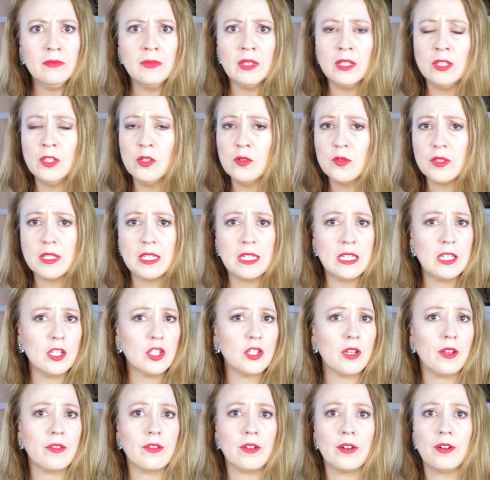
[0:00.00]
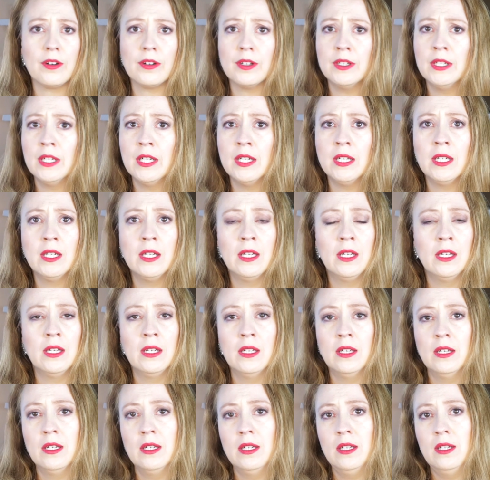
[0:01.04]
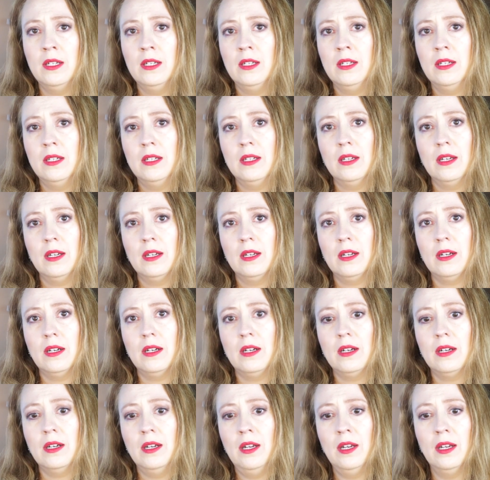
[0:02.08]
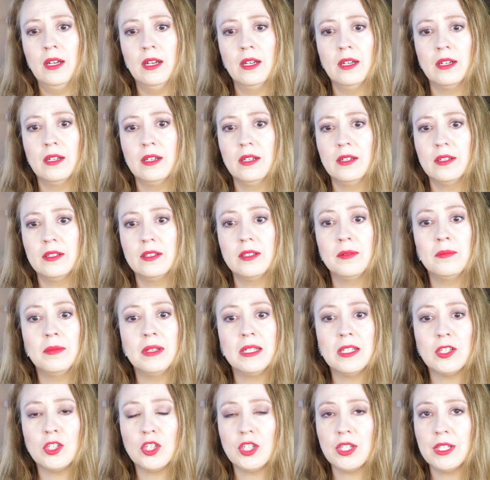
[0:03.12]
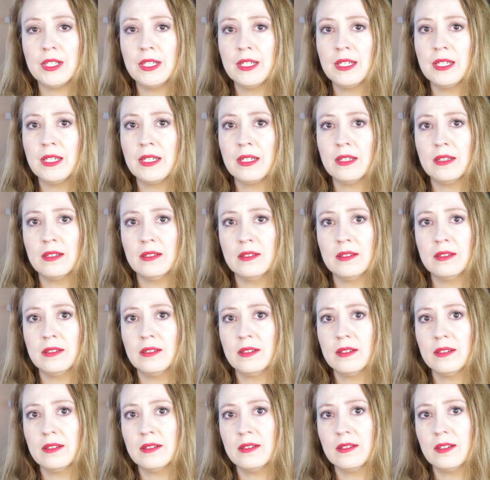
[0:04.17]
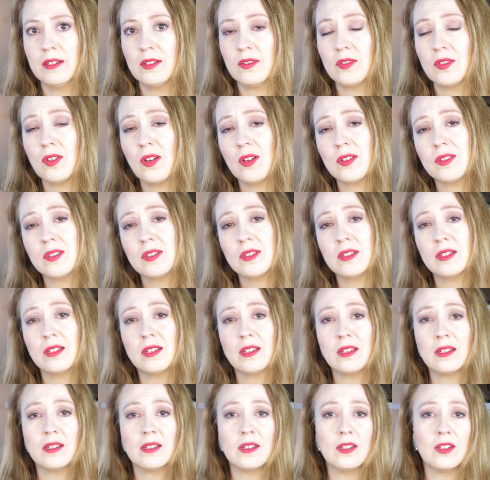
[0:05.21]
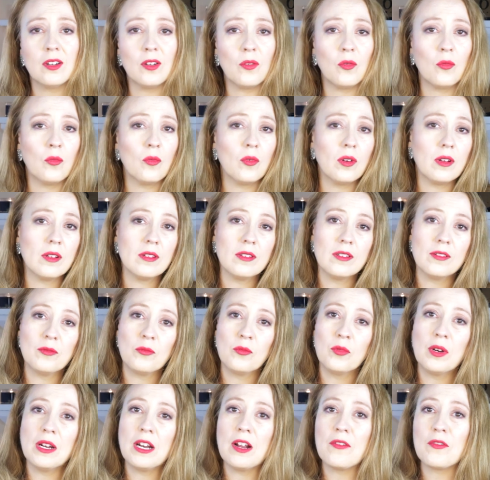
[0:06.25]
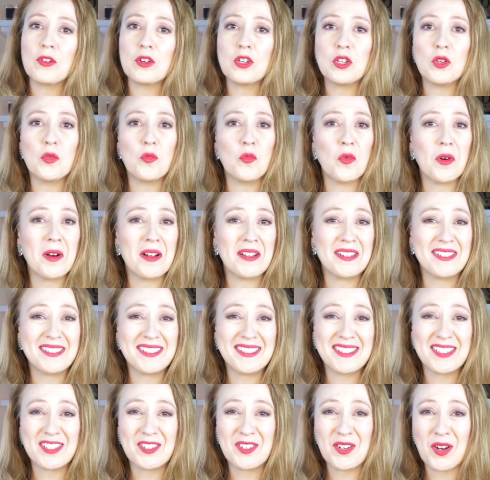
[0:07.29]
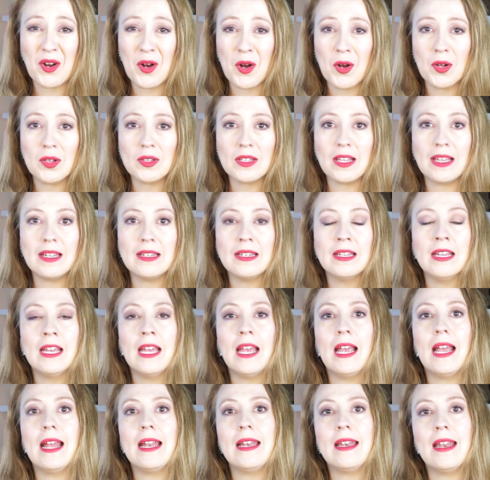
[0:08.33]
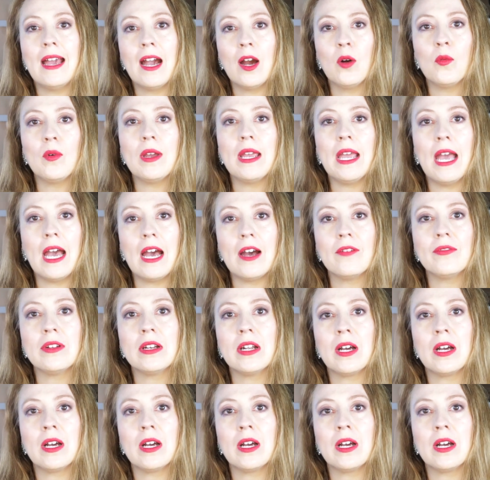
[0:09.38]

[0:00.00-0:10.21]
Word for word: using each other, uh, diminishing, exhausting, you know, whatever you want to call it. And now we have an